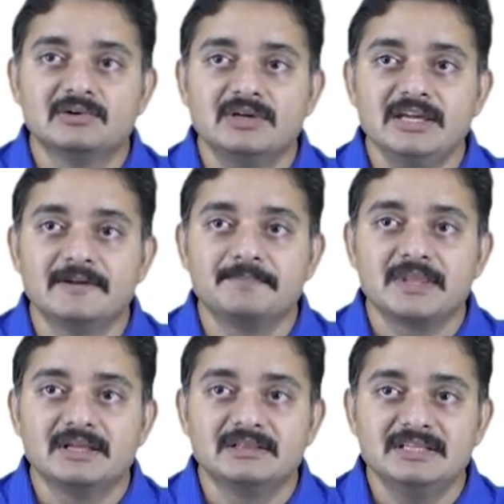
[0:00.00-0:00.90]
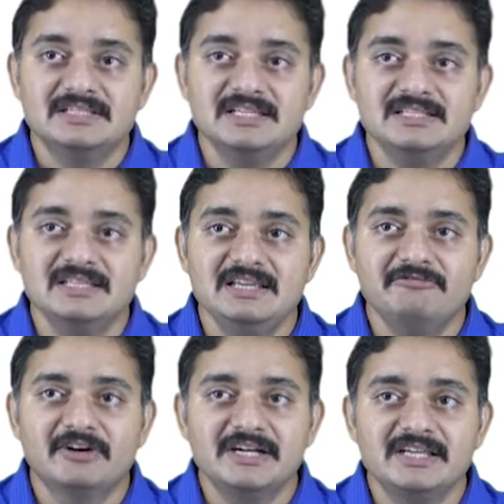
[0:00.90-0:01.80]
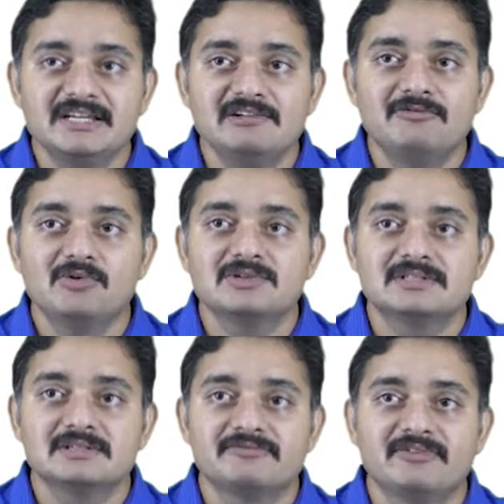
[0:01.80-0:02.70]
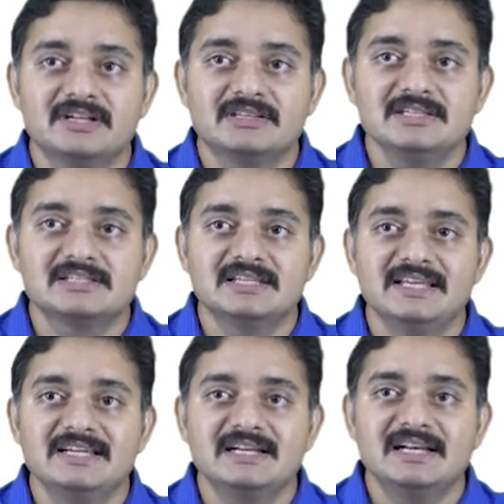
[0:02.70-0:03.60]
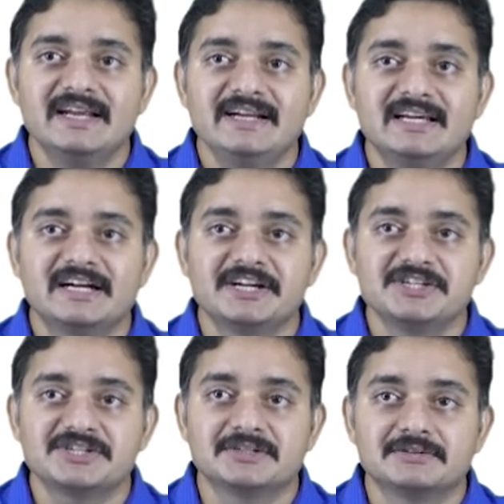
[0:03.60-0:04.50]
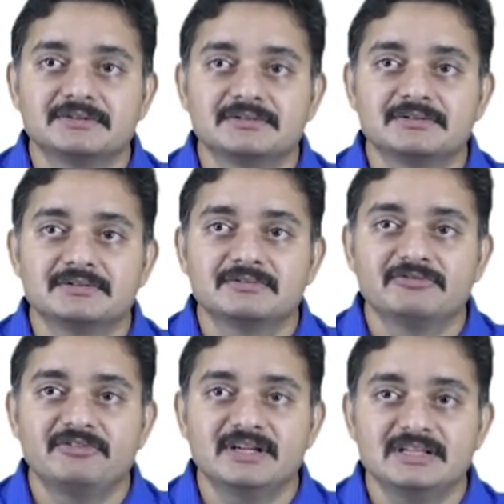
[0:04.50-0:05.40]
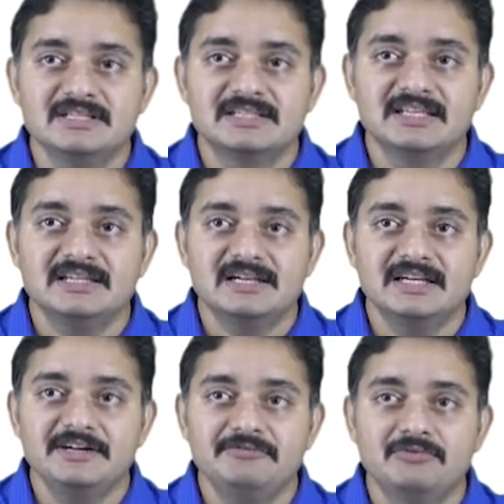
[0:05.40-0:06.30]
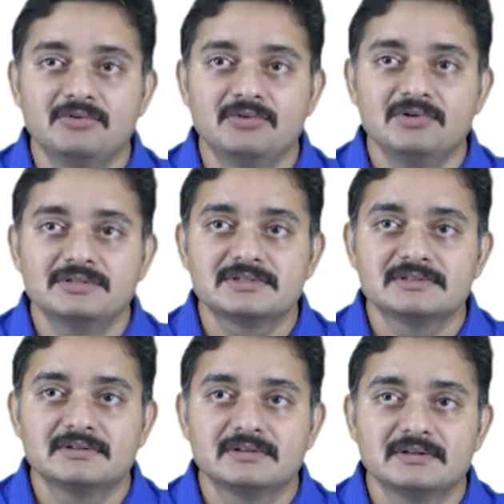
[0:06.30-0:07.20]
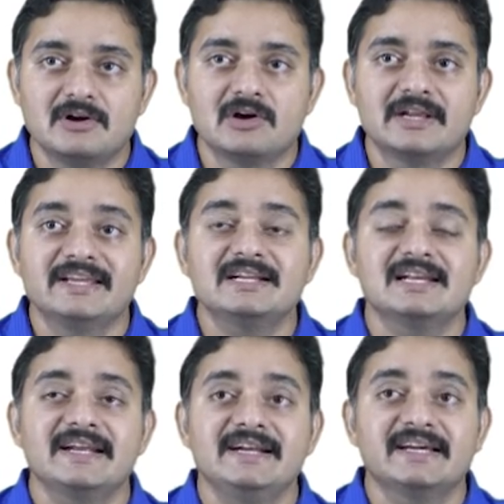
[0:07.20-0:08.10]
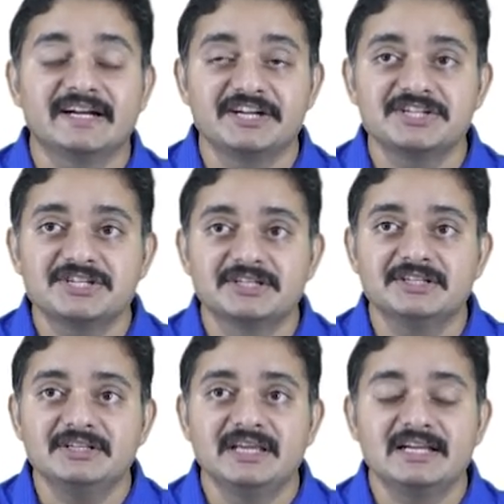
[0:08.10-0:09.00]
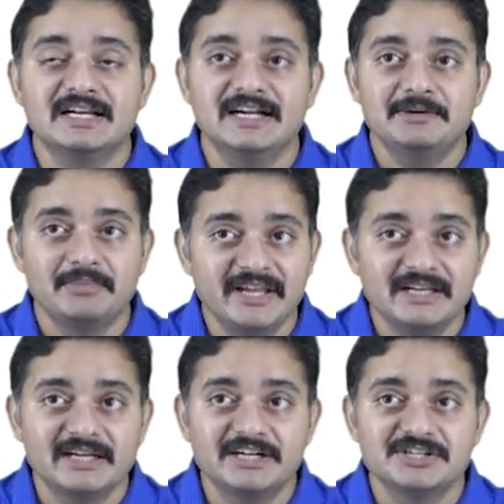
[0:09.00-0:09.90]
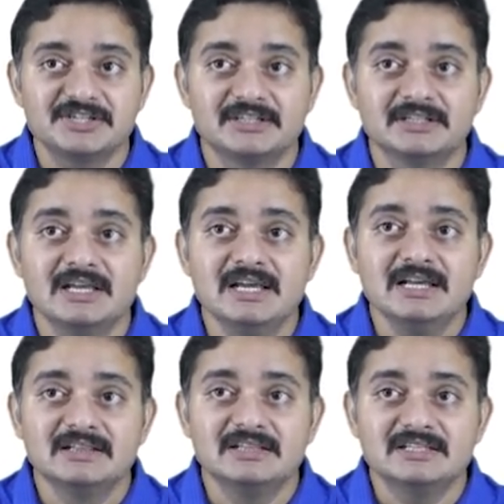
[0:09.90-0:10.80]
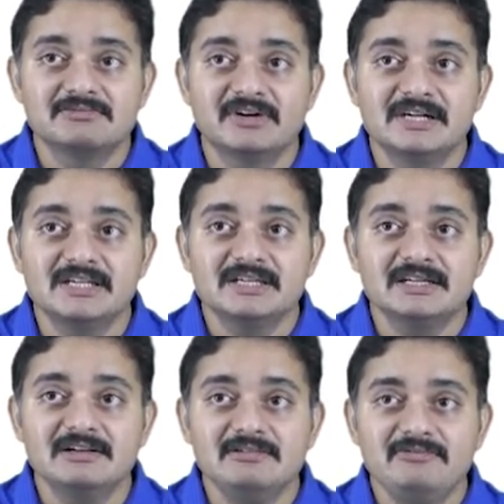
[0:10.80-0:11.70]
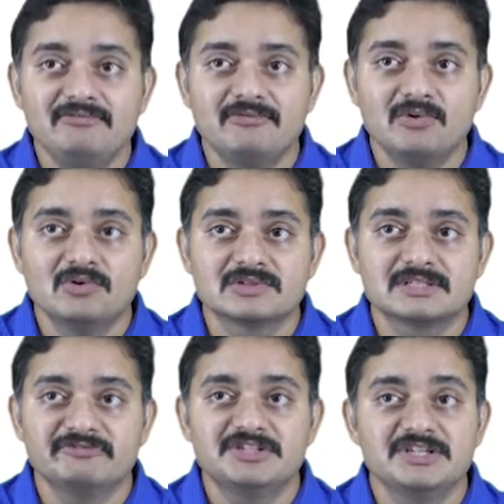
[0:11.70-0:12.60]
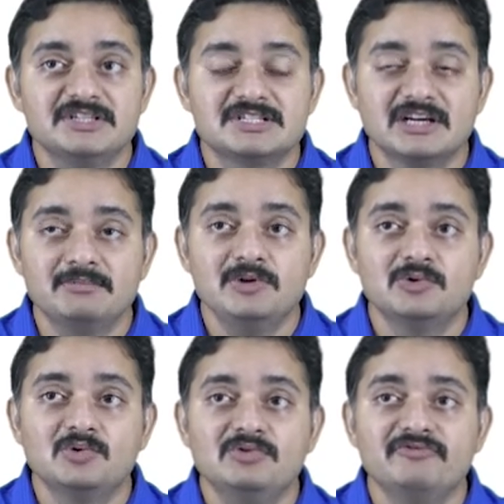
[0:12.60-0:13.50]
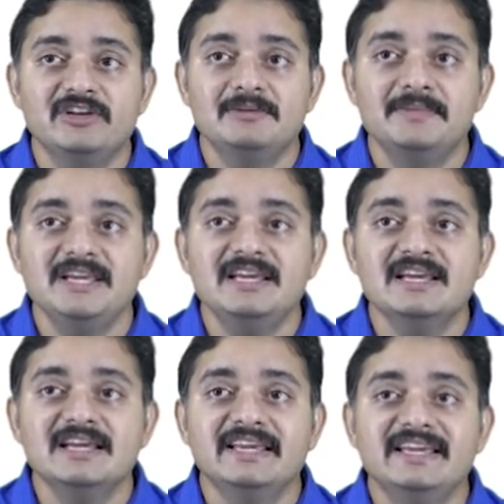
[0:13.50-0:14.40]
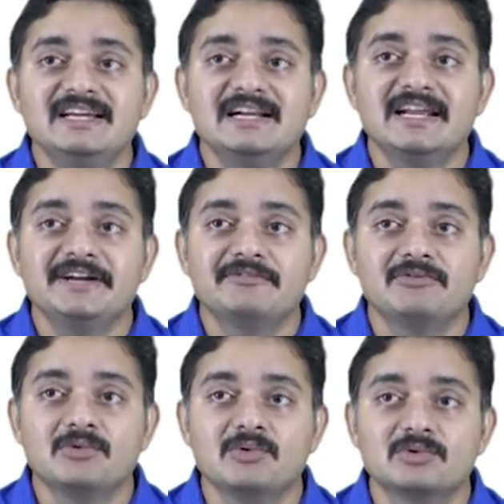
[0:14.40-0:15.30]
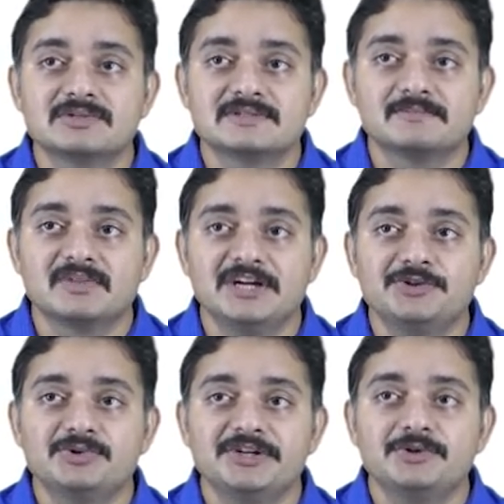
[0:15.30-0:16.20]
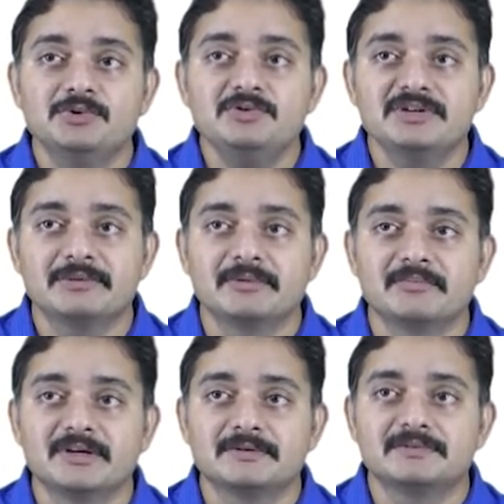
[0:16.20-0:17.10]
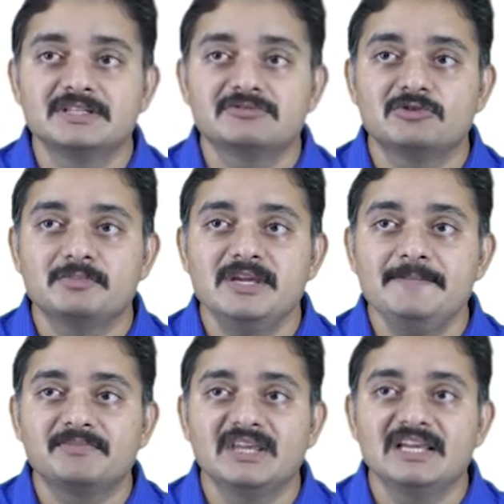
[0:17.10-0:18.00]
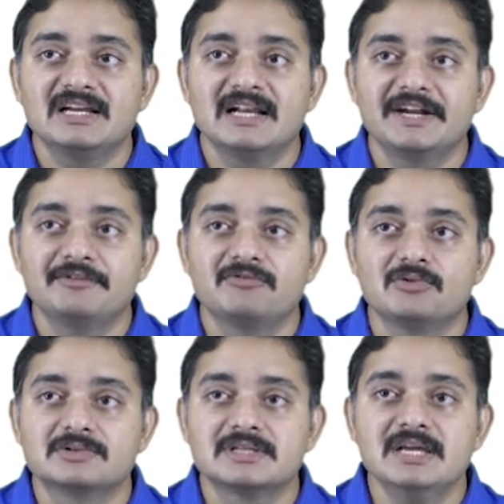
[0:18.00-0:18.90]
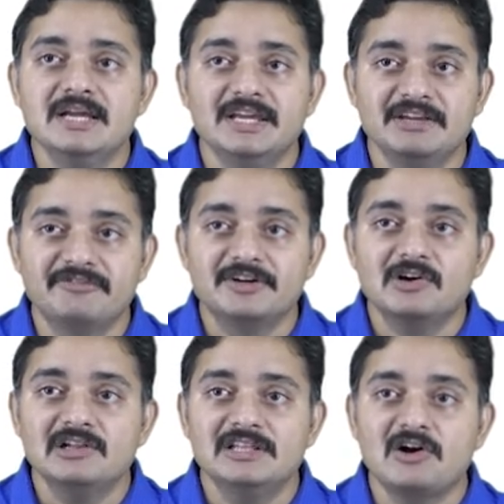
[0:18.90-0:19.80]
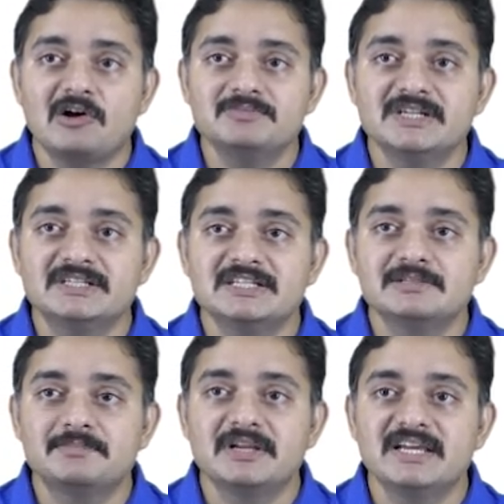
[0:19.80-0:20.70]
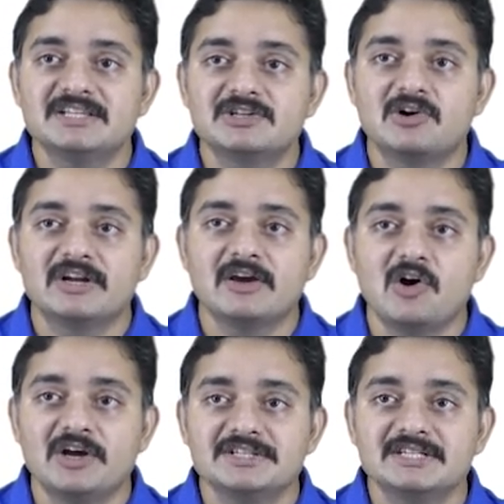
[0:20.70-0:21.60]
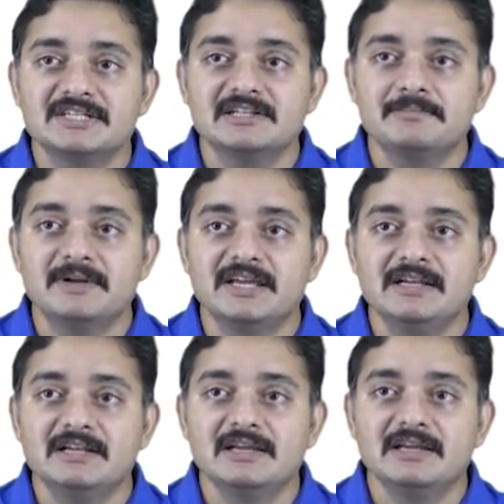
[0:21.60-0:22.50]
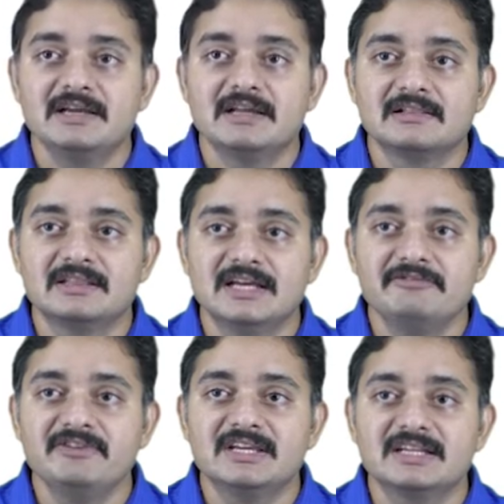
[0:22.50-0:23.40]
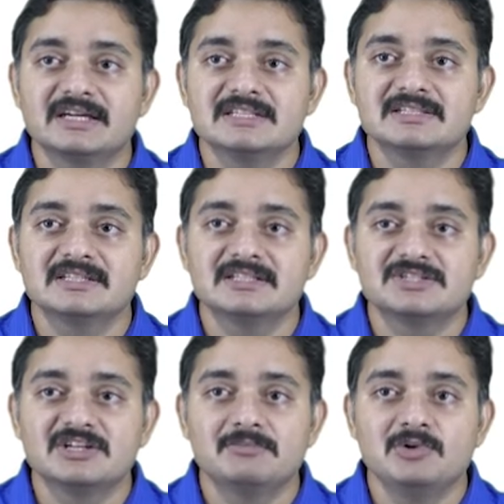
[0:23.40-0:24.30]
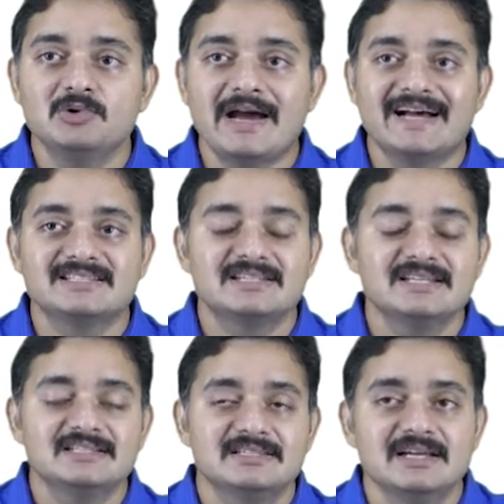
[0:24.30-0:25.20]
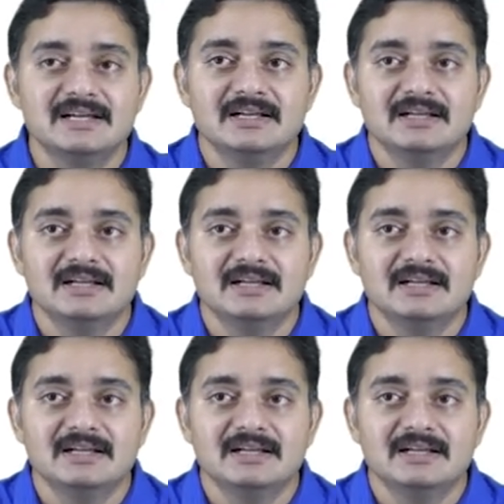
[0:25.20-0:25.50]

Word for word: okay, this is the vertical force for this inclined condition. For this inclined force or inclined condition, inclined plane condition, this vertical force which is W will be inclined force that you need to remember. This would be inclined force. If at all the object is placed on a horizontal plane, then we can consider this W as it is